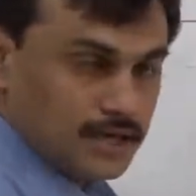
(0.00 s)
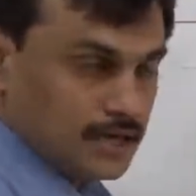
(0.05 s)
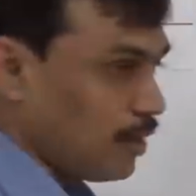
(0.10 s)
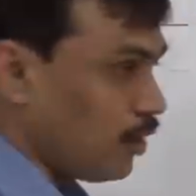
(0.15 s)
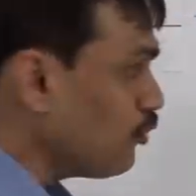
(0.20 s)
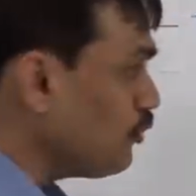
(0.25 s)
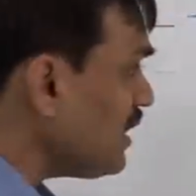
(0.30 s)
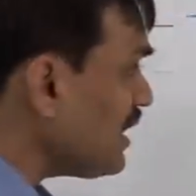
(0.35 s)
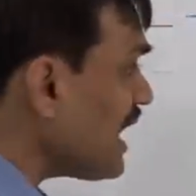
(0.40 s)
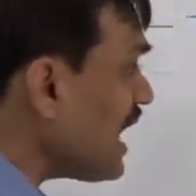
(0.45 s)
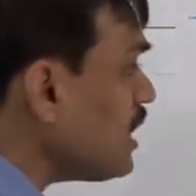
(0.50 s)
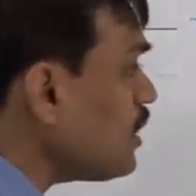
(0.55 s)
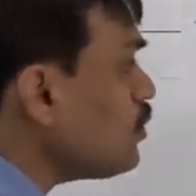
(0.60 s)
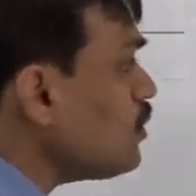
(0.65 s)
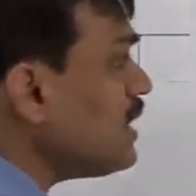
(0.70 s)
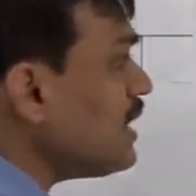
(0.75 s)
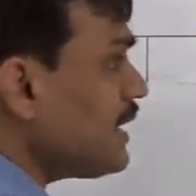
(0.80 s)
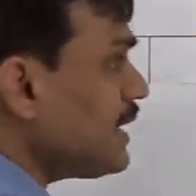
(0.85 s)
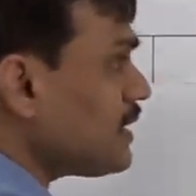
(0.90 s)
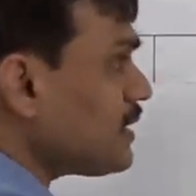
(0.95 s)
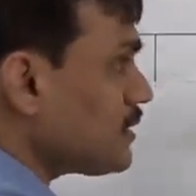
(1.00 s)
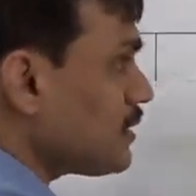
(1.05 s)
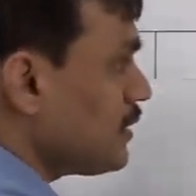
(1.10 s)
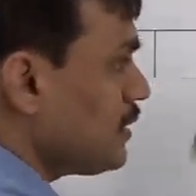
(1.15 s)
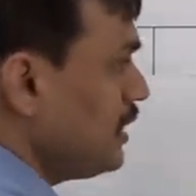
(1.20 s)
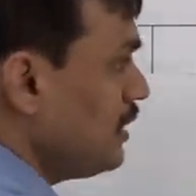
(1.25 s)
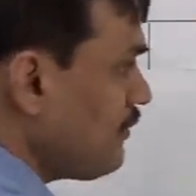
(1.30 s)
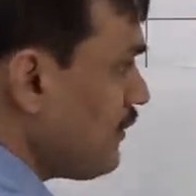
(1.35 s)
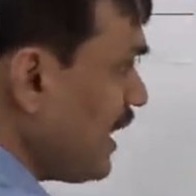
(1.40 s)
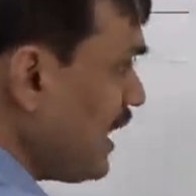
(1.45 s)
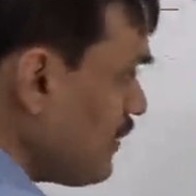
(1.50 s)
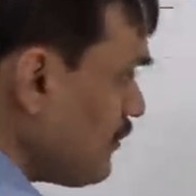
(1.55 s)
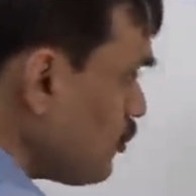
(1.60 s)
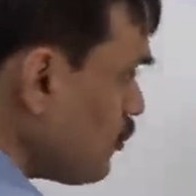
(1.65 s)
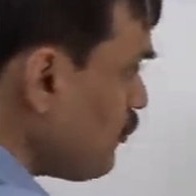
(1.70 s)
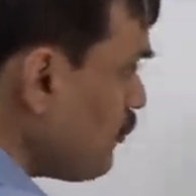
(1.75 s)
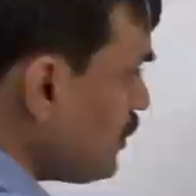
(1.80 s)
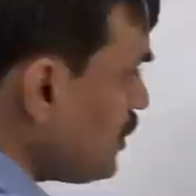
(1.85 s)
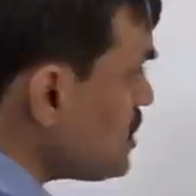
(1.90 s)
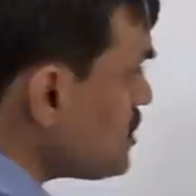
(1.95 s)
Now we calculate if I have
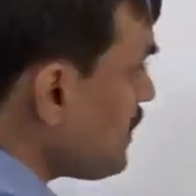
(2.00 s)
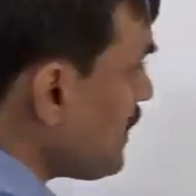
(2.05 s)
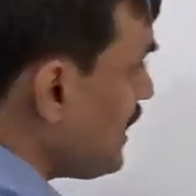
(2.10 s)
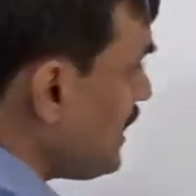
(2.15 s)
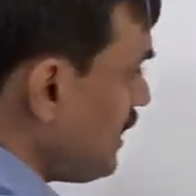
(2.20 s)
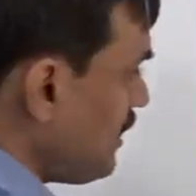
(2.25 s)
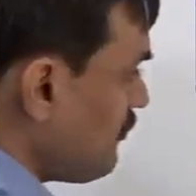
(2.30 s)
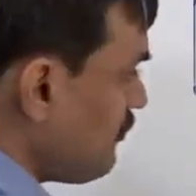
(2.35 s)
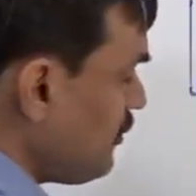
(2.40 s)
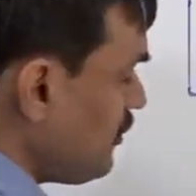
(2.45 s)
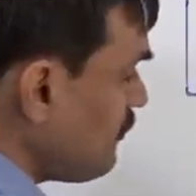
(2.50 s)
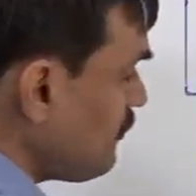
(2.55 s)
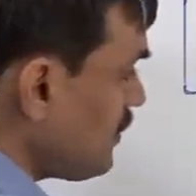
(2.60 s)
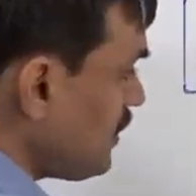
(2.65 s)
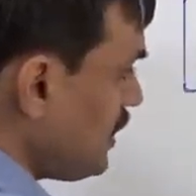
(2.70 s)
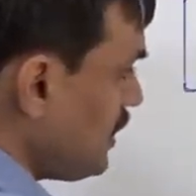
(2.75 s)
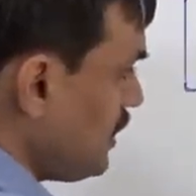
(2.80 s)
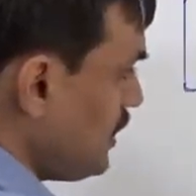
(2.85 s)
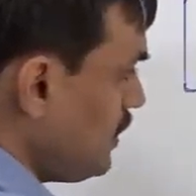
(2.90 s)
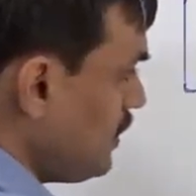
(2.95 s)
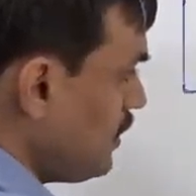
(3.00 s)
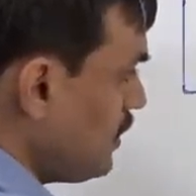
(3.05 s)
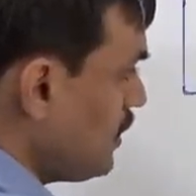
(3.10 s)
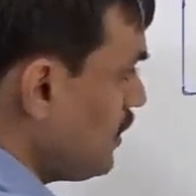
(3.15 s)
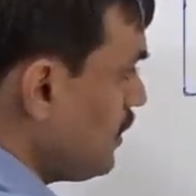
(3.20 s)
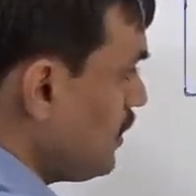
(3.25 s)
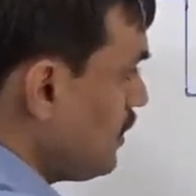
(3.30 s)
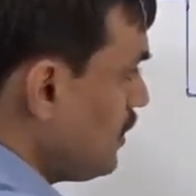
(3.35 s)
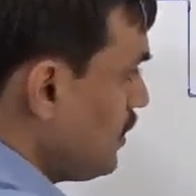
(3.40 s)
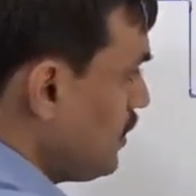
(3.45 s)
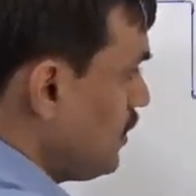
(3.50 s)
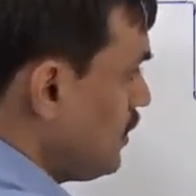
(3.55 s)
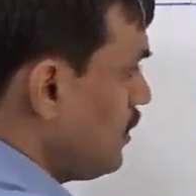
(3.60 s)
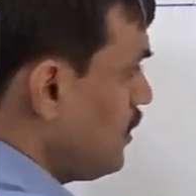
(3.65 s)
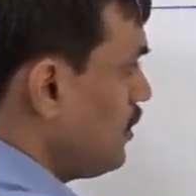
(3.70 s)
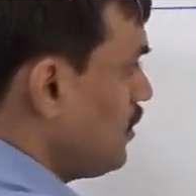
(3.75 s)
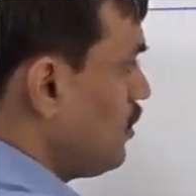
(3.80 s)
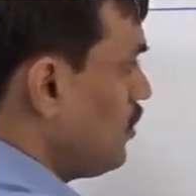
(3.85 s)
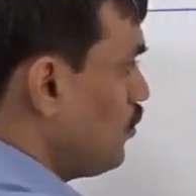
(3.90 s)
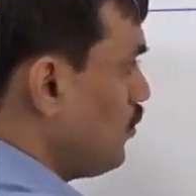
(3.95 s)
to finish by day 15,
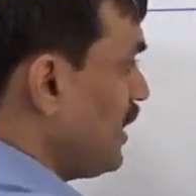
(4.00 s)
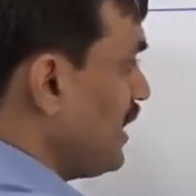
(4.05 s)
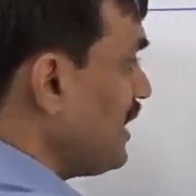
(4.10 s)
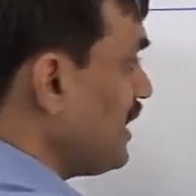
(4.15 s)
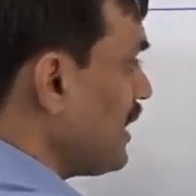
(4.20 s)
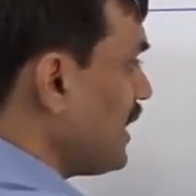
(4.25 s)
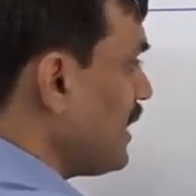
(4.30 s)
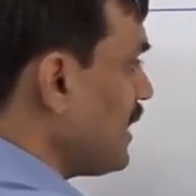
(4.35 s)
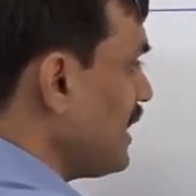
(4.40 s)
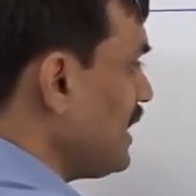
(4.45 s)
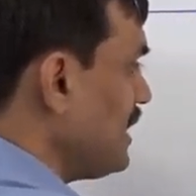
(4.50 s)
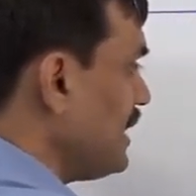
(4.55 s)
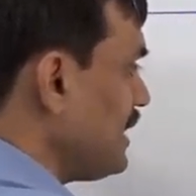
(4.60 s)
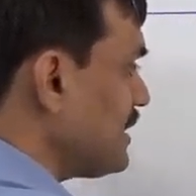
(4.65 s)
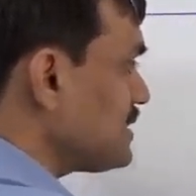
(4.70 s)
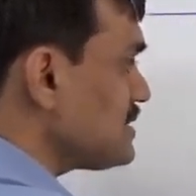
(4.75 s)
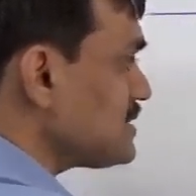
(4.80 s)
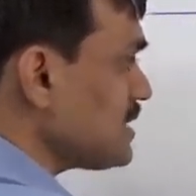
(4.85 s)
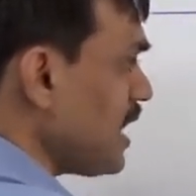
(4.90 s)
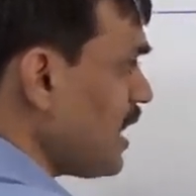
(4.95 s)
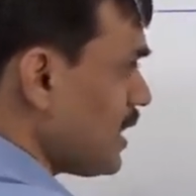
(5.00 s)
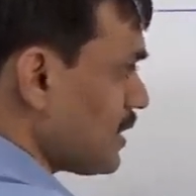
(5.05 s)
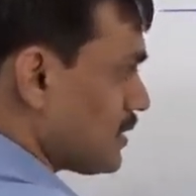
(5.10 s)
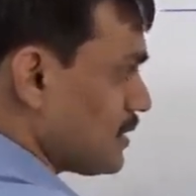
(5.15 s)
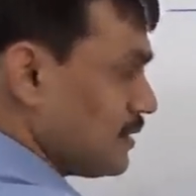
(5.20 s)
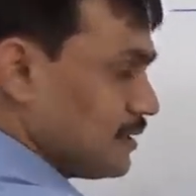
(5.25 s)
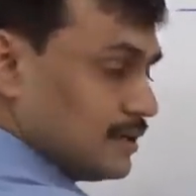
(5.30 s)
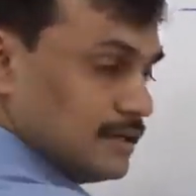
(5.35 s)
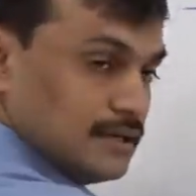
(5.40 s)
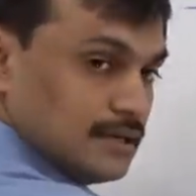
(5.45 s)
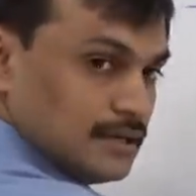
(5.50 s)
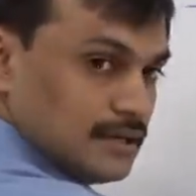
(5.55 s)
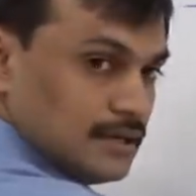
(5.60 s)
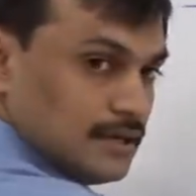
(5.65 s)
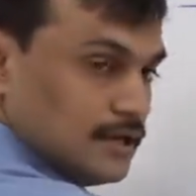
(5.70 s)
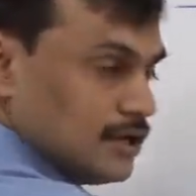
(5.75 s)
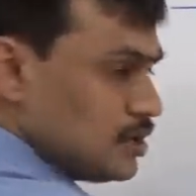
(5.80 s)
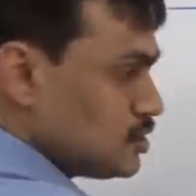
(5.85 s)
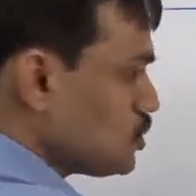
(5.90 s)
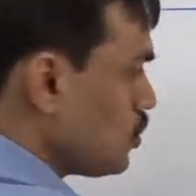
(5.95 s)
when can I late start?
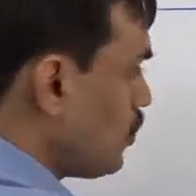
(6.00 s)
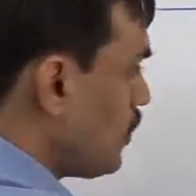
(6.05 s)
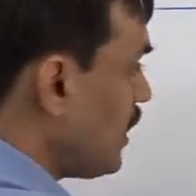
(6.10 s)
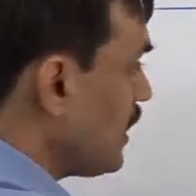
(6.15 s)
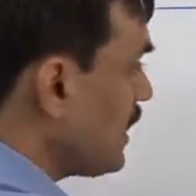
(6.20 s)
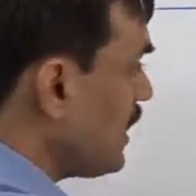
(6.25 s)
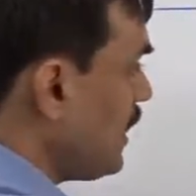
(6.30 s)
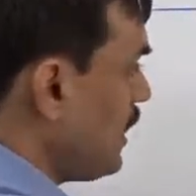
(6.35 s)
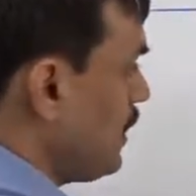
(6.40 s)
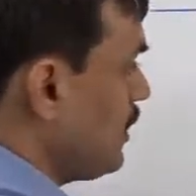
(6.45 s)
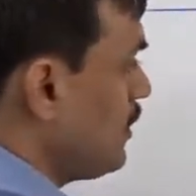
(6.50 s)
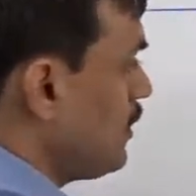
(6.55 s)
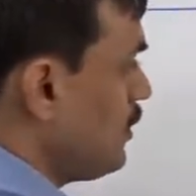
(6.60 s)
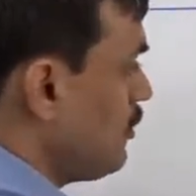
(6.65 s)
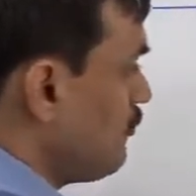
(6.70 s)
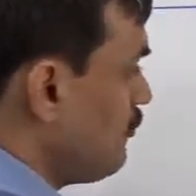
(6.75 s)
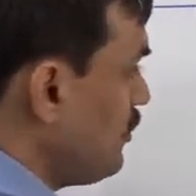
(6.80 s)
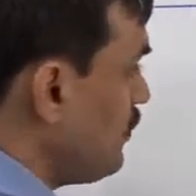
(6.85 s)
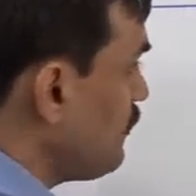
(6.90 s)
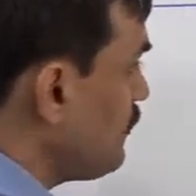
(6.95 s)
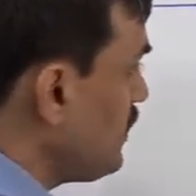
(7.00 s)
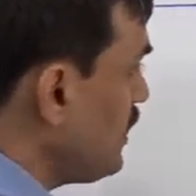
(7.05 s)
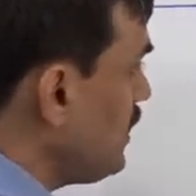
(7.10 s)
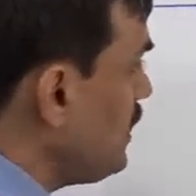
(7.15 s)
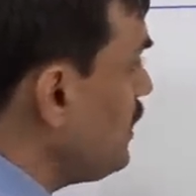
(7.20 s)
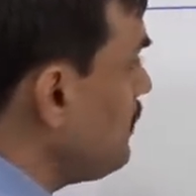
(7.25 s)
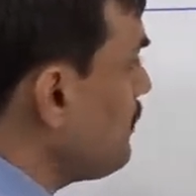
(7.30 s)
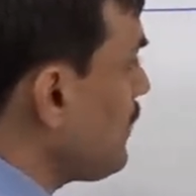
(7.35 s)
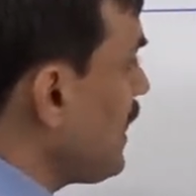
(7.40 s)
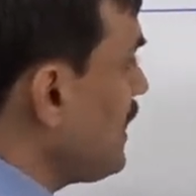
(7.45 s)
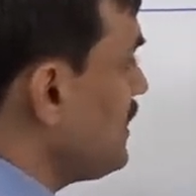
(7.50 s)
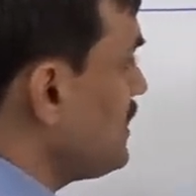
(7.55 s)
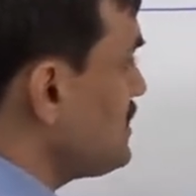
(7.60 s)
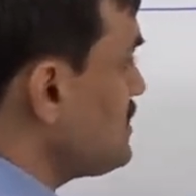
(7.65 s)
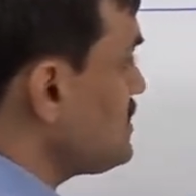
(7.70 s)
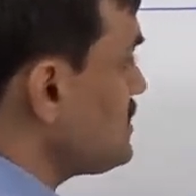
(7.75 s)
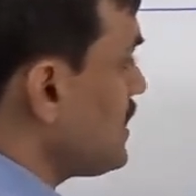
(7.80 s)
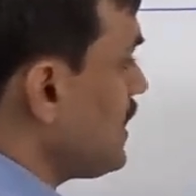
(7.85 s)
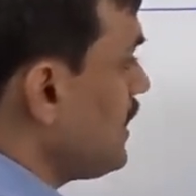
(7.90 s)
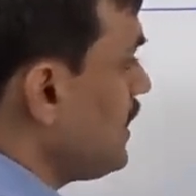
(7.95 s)
So again 15
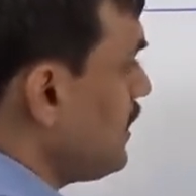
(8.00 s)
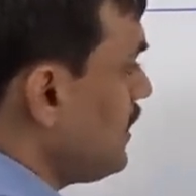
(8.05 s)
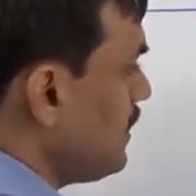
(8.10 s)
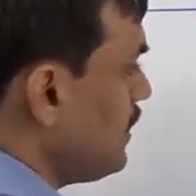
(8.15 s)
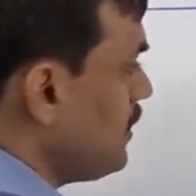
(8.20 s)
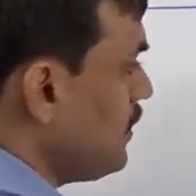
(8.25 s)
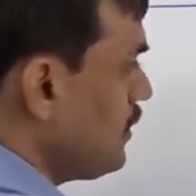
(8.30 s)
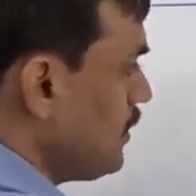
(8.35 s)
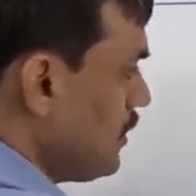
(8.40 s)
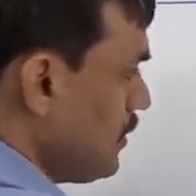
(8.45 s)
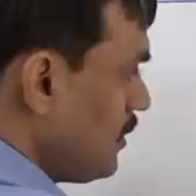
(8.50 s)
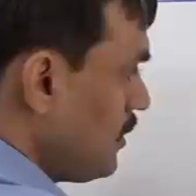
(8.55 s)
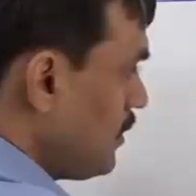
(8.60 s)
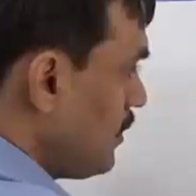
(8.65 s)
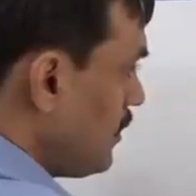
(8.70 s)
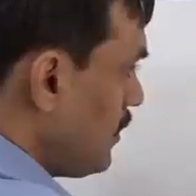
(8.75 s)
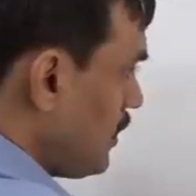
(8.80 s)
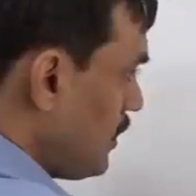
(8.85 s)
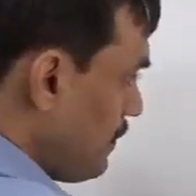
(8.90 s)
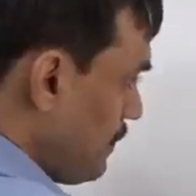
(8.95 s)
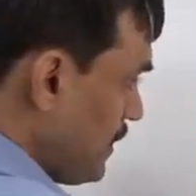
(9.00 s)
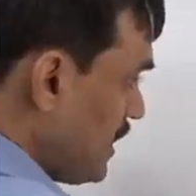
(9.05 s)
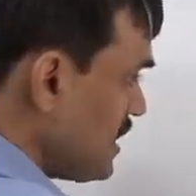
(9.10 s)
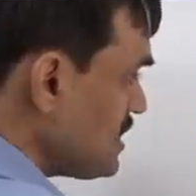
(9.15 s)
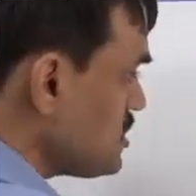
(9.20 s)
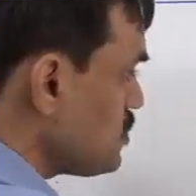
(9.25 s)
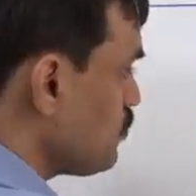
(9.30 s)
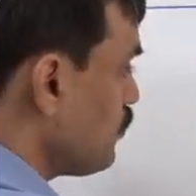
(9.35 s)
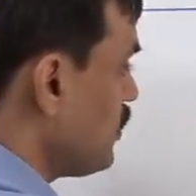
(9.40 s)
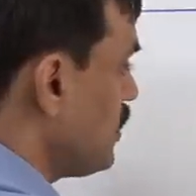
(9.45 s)
minus 10 uh, plus